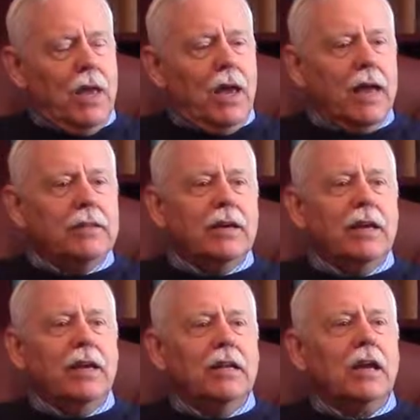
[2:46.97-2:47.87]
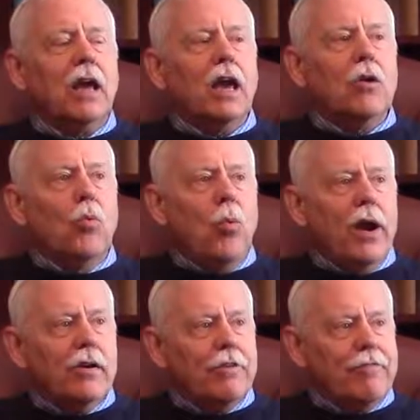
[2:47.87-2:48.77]
And they indicate
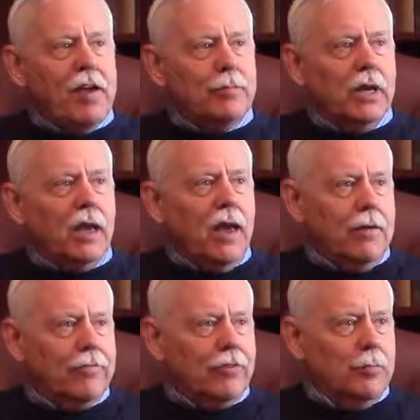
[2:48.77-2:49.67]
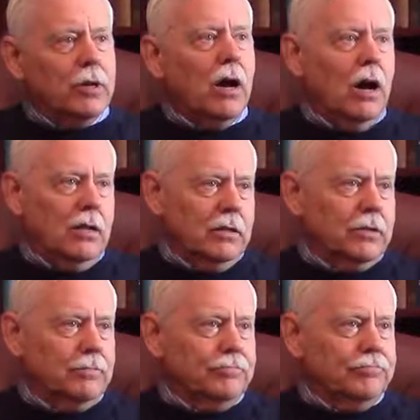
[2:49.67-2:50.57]
where the family came from in Holland.
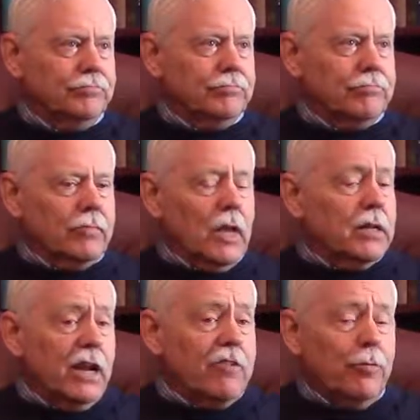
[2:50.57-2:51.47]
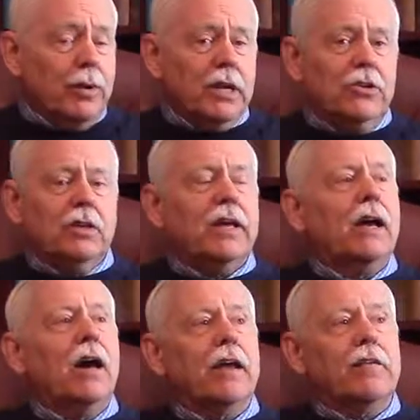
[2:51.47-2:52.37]
Not everybody took
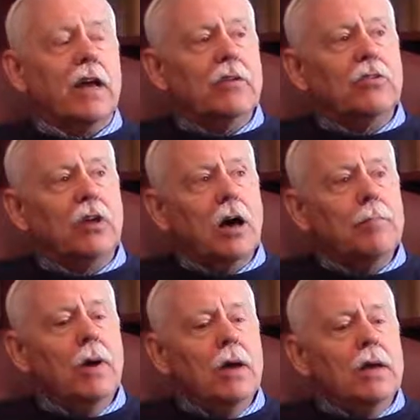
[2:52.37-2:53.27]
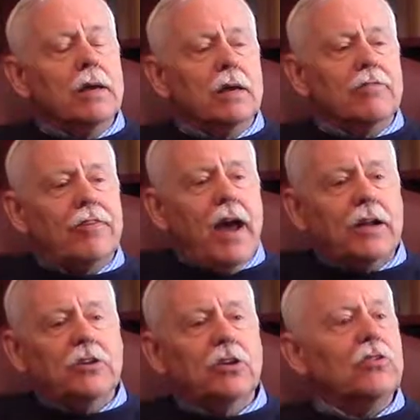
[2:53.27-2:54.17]
that kind of name. Some, in
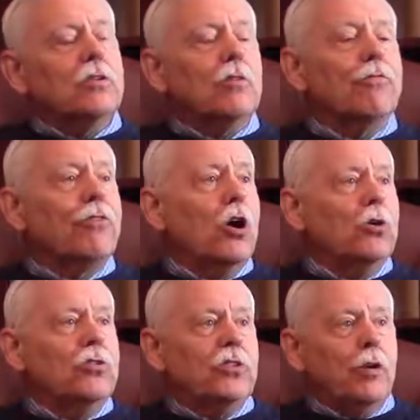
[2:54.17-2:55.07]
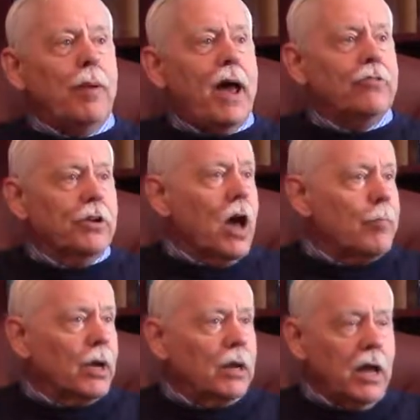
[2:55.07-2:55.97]
fact, just froze their
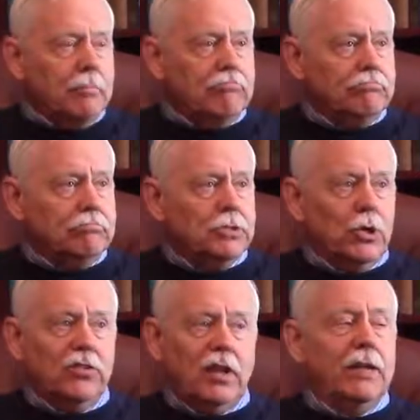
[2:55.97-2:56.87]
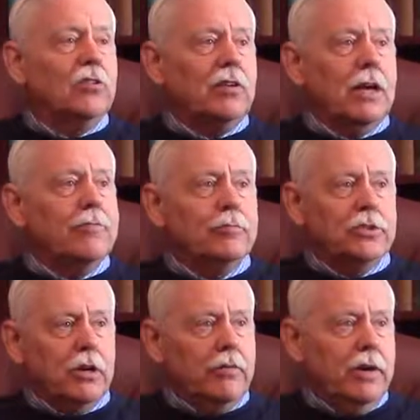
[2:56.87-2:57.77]
patronymic name, so it stayed the same from
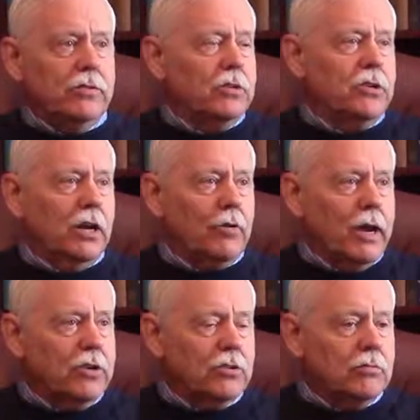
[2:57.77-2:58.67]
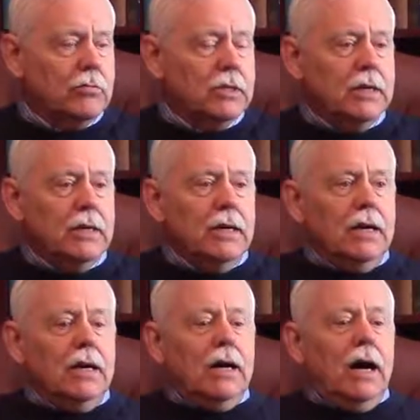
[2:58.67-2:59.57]
generation to generation.
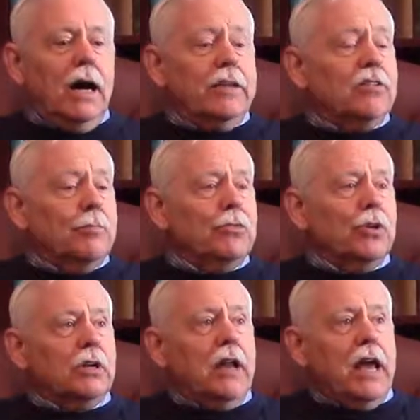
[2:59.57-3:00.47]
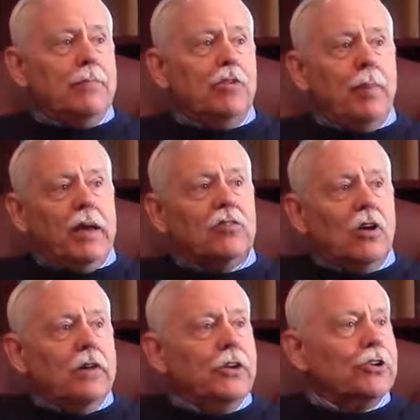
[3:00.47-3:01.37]
And some took names based
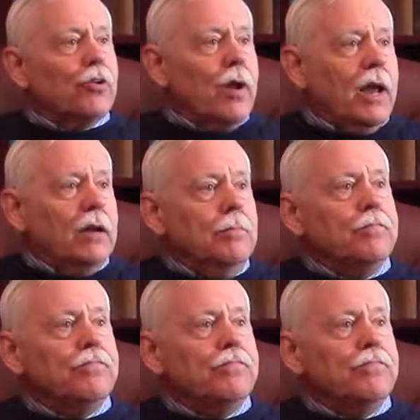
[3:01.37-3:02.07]
on their trade.